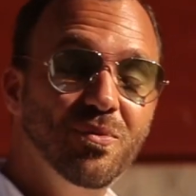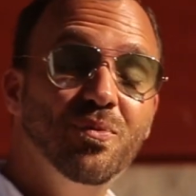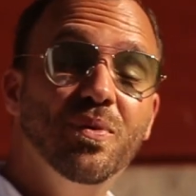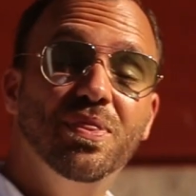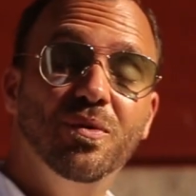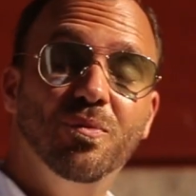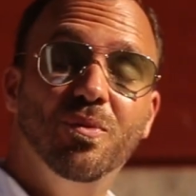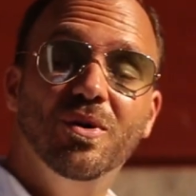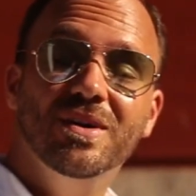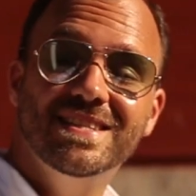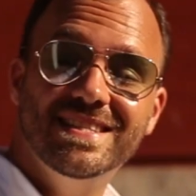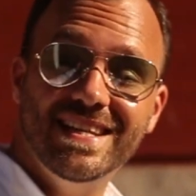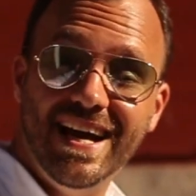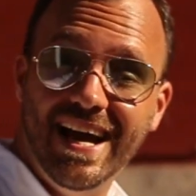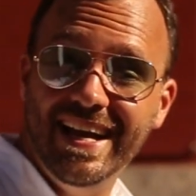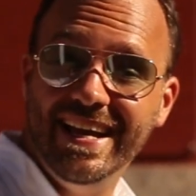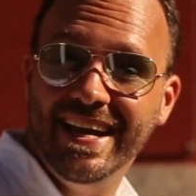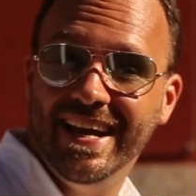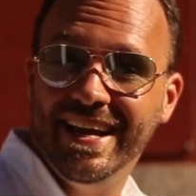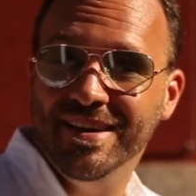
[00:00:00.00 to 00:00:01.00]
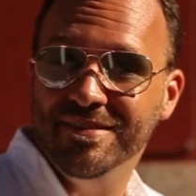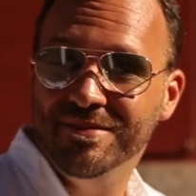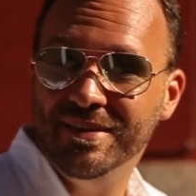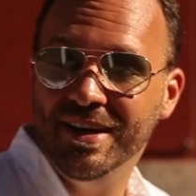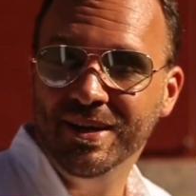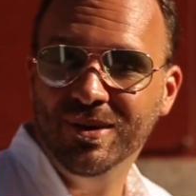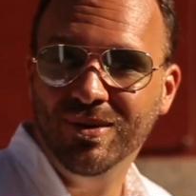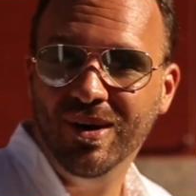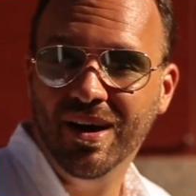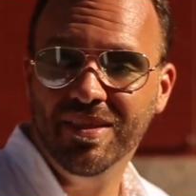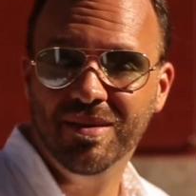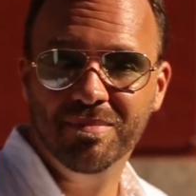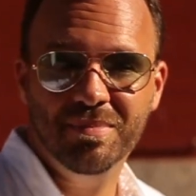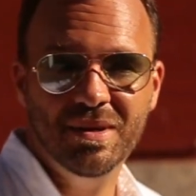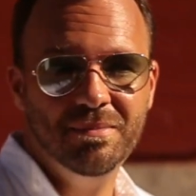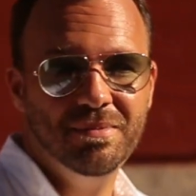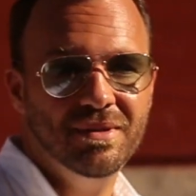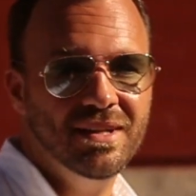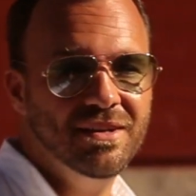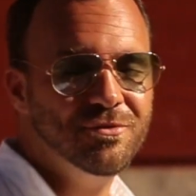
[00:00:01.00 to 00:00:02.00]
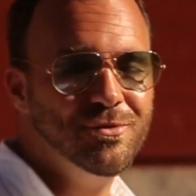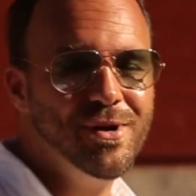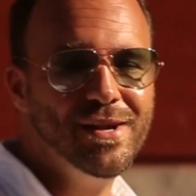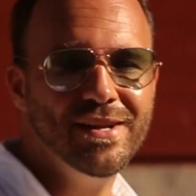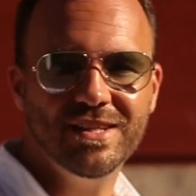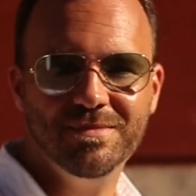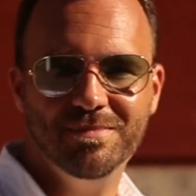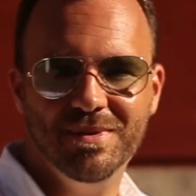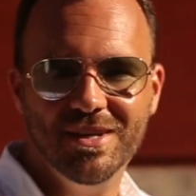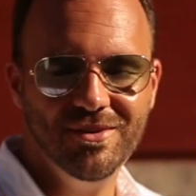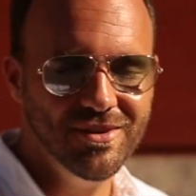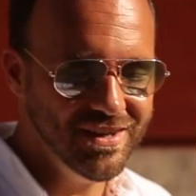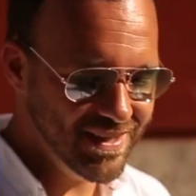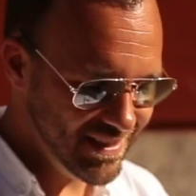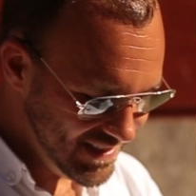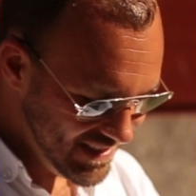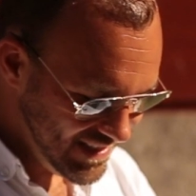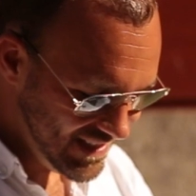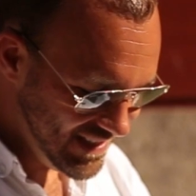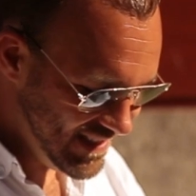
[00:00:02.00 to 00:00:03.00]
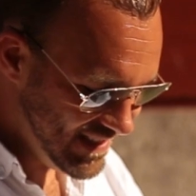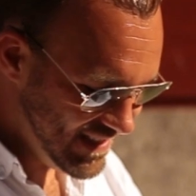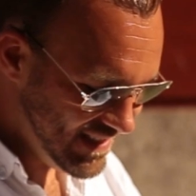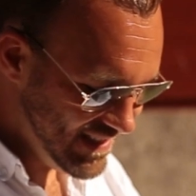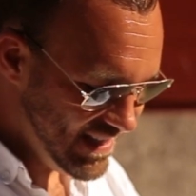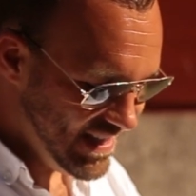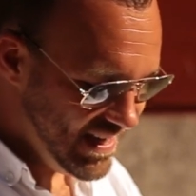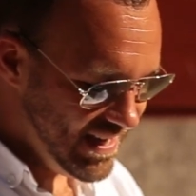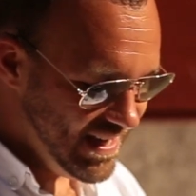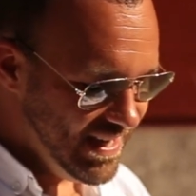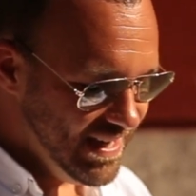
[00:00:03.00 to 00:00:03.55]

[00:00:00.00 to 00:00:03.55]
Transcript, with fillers: with the ones I have. I know other people have great experiences